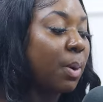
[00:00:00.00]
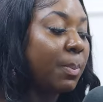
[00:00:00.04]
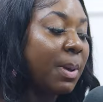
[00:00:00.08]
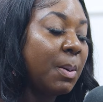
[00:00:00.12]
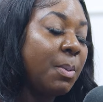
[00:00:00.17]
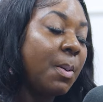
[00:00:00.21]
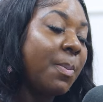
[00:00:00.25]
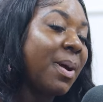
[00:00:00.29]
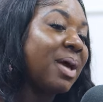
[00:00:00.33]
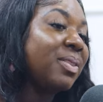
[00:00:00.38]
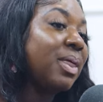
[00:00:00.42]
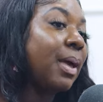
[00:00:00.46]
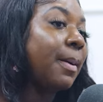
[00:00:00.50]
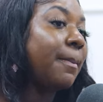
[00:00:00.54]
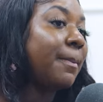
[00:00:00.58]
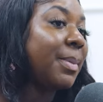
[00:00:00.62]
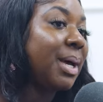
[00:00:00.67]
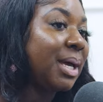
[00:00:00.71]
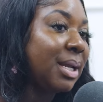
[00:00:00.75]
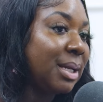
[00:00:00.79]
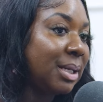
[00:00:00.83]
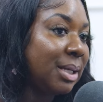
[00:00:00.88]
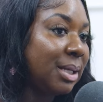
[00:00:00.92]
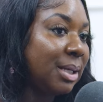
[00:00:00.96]
So when people pay
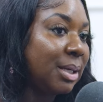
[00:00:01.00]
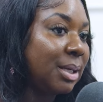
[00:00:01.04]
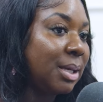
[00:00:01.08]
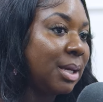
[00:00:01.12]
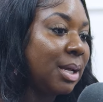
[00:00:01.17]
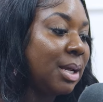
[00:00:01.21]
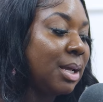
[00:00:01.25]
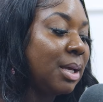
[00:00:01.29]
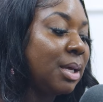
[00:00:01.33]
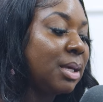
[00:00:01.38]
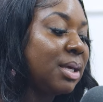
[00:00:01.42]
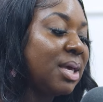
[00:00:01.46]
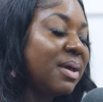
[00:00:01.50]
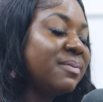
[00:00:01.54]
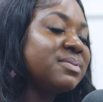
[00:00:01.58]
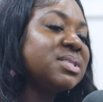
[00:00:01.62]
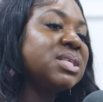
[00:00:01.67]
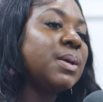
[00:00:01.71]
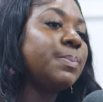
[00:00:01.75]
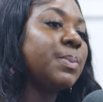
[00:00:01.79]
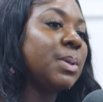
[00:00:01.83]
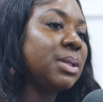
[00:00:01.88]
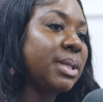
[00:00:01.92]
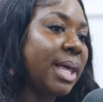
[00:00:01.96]
their money,
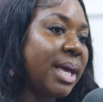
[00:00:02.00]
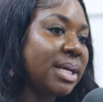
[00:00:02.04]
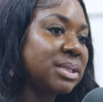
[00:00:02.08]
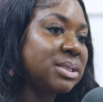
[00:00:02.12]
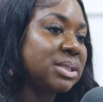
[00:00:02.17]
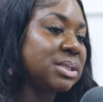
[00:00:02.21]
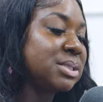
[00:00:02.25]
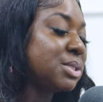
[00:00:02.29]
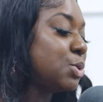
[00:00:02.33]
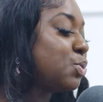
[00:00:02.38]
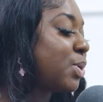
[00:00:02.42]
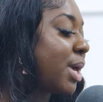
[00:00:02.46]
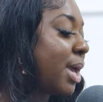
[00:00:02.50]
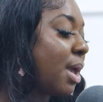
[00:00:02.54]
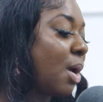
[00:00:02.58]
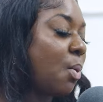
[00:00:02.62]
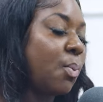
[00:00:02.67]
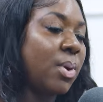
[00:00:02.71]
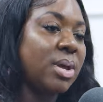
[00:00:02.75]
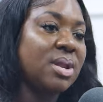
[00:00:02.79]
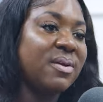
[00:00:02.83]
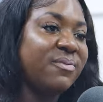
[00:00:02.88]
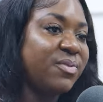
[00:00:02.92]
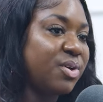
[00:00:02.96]
give stipulations. You
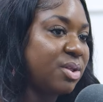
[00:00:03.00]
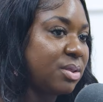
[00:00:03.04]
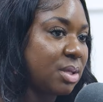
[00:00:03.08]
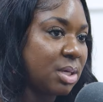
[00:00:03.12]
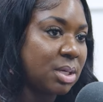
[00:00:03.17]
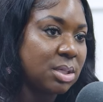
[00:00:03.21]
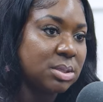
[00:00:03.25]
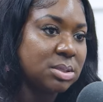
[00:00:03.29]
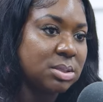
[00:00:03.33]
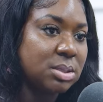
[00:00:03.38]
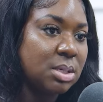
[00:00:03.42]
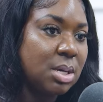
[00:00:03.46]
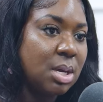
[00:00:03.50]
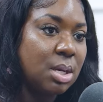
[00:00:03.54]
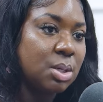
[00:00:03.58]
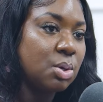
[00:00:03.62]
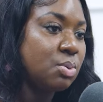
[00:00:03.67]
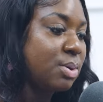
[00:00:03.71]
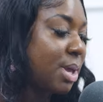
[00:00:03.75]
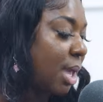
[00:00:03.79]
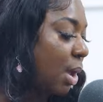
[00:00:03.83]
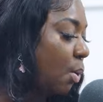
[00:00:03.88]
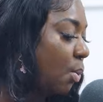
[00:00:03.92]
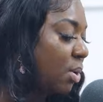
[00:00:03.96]
can't win if you're this.
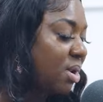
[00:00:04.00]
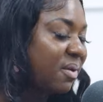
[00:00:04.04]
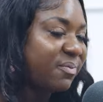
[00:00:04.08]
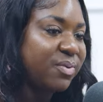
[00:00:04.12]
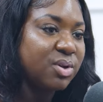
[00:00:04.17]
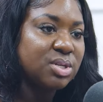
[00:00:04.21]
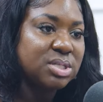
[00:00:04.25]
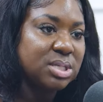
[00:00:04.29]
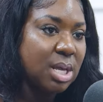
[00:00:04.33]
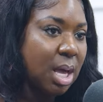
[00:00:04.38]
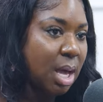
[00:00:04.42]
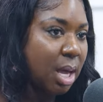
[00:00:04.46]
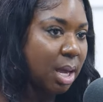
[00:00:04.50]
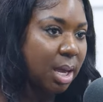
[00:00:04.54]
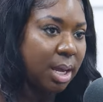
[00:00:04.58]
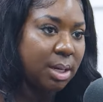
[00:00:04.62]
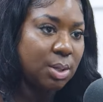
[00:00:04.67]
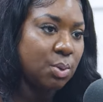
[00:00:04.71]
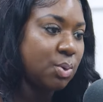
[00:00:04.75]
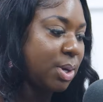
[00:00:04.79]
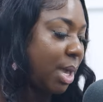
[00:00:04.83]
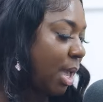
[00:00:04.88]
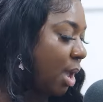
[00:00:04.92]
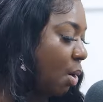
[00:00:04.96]
Mm-hmm. You can't win if you're
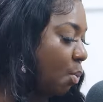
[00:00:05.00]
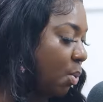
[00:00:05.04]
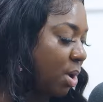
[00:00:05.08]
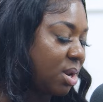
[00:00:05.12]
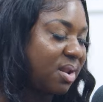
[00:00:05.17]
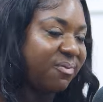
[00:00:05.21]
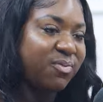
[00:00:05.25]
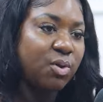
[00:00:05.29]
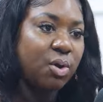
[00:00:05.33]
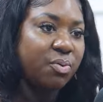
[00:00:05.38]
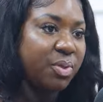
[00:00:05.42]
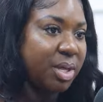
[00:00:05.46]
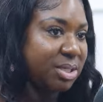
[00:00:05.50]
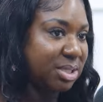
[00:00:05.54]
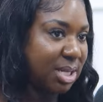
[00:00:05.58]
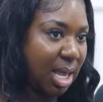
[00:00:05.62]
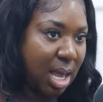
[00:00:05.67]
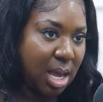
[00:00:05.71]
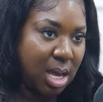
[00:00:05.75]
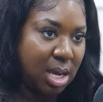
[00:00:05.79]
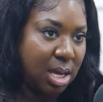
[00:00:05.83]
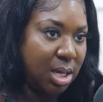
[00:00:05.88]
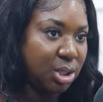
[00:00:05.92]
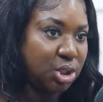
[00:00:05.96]
signed. You can't win if you're
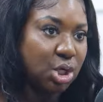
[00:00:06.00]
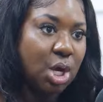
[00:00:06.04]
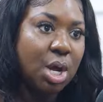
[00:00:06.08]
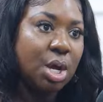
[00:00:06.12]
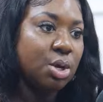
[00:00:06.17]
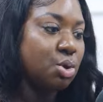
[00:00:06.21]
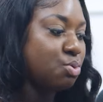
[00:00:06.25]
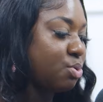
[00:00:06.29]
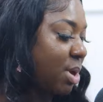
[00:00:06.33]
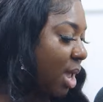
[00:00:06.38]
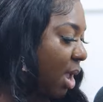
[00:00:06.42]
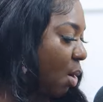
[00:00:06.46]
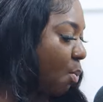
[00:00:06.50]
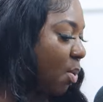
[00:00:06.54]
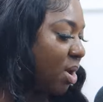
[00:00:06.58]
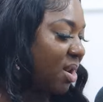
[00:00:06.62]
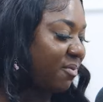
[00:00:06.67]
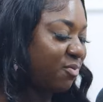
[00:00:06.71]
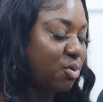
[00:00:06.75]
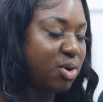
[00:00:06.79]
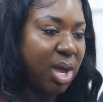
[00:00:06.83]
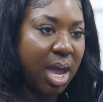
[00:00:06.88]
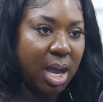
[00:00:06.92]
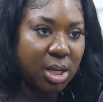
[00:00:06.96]
this age. You
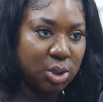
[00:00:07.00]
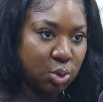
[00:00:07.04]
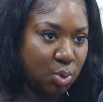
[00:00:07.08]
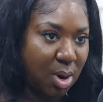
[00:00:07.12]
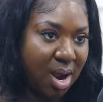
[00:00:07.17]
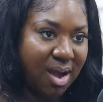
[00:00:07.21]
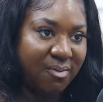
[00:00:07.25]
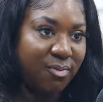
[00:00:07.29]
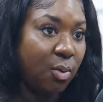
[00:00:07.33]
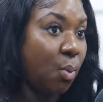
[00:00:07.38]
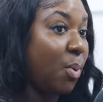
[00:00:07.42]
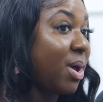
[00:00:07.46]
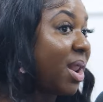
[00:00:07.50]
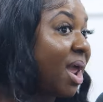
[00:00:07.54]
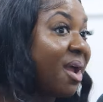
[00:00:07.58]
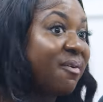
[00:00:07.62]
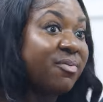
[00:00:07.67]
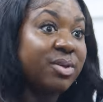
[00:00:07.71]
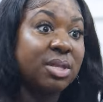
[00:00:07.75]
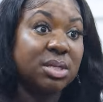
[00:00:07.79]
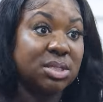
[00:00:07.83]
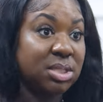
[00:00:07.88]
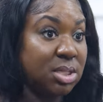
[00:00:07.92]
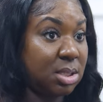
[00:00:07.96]
can't win if you can't travel.
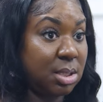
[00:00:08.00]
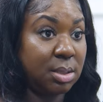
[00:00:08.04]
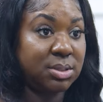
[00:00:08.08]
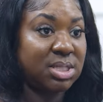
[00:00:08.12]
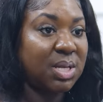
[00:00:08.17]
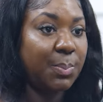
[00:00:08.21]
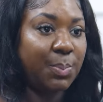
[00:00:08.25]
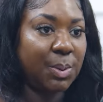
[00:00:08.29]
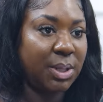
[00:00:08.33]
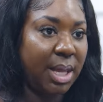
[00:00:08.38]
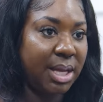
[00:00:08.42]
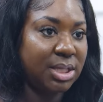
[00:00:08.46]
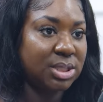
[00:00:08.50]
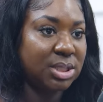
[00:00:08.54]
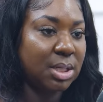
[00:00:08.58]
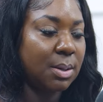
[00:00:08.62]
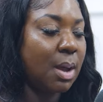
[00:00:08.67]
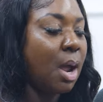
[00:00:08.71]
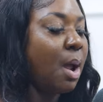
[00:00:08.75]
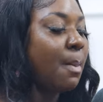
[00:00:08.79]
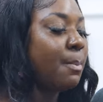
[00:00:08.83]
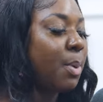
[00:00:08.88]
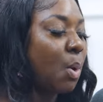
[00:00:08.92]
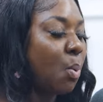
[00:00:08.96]
Whatever the
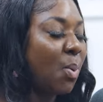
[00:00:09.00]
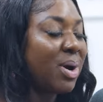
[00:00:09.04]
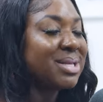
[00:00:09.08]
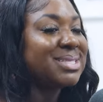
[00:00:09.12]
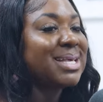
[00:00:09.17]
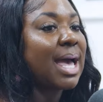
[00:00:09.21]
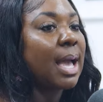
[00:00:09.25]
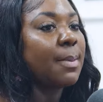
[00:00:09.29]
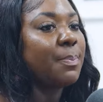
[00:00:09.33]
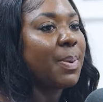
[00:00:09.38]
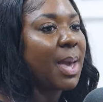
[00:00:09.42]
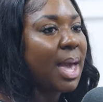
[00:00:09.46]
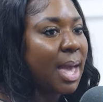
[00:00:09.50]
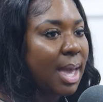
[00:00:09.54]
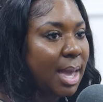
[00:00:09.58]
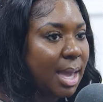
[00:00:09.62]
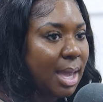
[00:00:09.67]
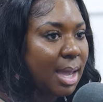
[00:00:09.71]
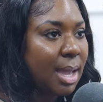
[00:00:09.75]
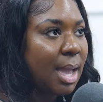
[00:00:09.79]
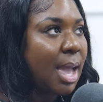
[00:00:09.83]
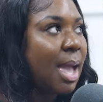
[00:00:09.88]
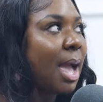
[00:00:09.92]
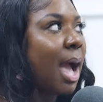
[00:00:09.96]
stipulation. But once I
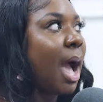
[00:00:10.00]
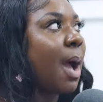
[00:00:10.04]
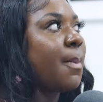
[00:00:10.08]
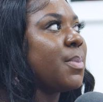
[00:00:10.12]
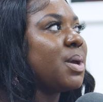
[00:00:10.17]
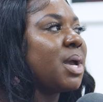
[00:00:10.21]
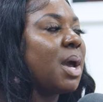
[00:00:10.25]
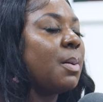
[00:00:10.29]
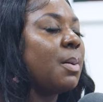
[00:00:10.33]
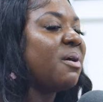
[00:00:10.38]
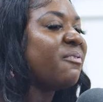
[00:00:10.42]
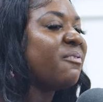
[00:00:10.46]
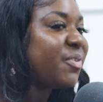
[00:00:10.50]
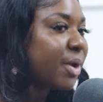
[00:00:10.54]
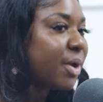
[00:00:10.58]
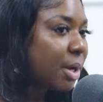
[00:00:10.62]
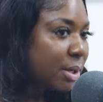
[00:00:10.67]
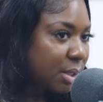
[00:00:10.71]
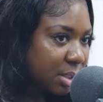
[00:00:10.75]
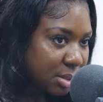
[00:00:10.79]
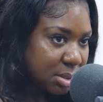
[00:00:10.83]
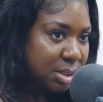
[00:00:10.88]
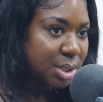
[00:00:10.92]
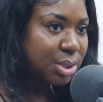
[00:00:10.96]
pay, I become a
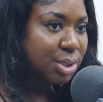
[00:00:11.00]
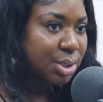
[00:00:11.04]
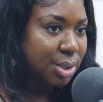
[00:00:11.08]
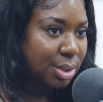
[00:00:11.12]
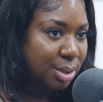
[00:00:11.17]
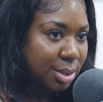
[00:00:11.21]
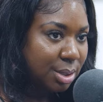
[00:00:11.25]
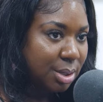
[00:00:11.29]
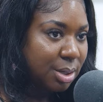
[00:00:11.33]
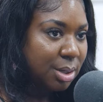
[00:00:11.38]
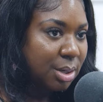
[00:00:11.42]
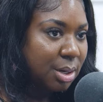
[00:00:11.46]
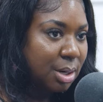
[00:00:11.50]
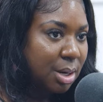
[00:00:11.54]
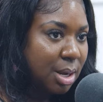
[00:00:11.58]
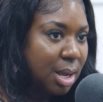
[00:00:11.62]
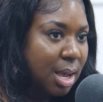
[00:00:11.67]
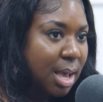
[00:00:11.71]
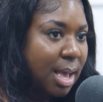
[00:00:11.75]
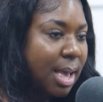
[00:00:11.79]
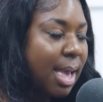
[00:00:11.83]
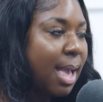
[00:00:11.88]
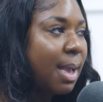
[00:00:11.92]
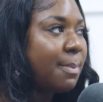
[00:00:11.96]
fair contender.
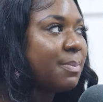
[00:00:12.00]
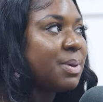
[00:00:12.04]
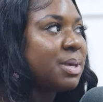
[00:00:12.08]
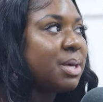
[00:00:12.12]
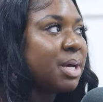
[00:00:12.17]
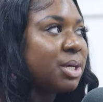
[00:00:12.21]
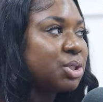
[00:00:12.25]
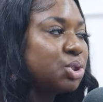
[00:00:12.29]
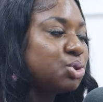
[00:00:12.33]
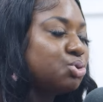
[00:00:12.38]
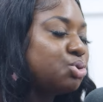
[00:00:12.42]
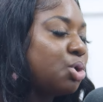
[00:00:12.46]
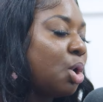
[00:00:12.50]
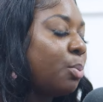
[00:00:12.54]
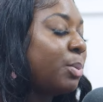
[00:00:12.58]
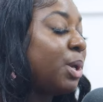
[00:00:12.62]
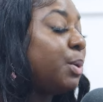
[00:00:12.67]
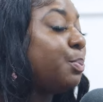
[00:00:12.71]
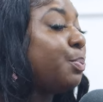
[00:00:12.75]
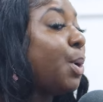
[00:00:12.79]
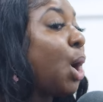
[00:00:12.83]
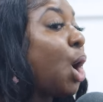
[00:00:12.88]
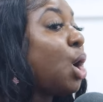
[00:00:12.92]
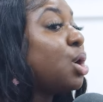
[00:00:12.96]
Yep. And because you know
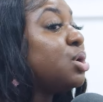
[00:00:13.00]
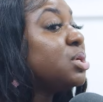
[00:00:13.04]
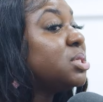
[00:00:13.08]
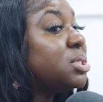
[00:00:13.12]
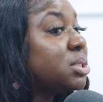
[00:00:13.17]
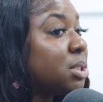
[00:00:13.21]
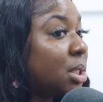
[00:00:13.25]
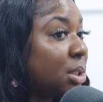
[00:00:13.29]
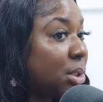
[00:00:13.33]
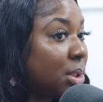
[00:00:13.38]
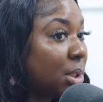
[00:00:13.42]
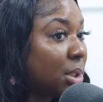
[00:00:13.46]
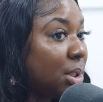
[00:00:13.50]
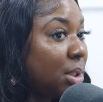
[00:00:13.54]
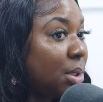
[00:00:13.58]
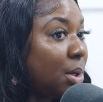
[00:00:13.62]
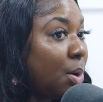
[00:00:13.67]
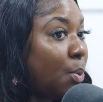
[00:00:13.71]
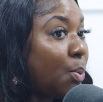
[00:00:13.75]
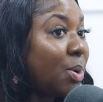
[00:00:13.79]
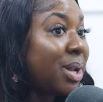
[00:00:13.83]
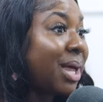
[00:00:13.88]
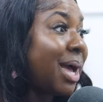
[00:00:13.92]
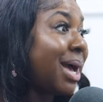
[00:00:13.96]
me
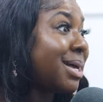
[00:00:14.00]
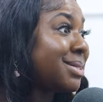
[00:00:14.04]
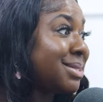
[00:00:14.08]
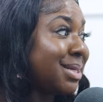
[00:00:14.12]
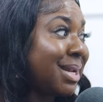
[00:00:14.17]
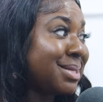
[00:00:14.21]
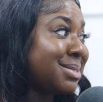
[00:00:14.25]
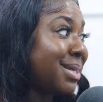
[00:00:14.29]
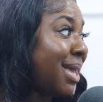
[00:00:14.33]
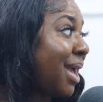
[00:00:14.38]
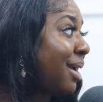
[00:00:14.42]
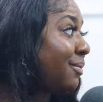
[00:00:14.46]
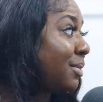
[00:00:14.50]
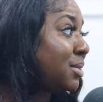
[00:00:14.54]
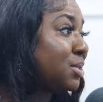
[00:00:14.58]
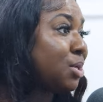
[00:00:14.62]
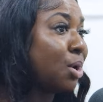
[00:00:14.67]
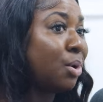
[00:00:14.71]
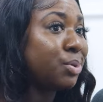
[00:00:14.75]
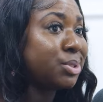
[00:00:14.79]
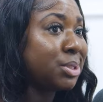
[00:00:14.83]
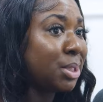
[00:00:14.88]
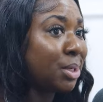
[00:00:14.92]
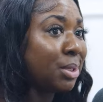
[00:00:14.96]
personally, well, like I said, half
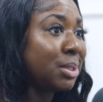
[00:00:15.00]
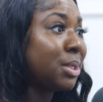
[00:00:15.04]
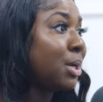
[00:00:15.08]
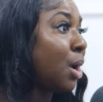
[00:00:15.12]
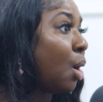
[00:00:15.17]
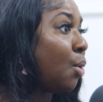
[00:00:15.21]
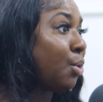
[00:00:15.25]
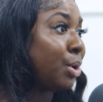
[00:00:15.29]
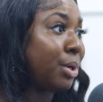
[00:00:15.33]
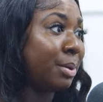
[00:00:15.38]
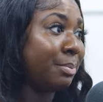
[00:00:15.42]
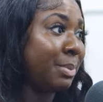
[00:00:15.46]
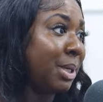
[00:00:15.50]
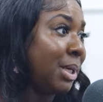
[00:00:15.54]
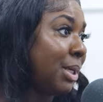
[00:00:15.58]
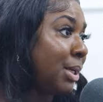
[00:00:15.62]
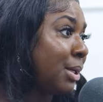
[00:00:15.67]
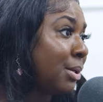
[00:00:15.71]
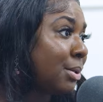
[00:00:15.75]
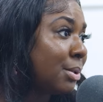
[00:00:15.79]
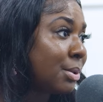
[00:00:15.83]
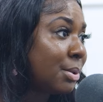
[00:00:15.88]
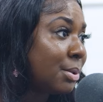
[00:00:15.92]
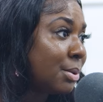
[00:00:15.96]
these hoes here look older than
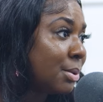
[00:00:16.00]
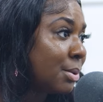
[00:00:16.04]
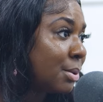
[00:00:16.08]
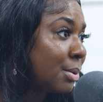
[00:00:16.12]
me.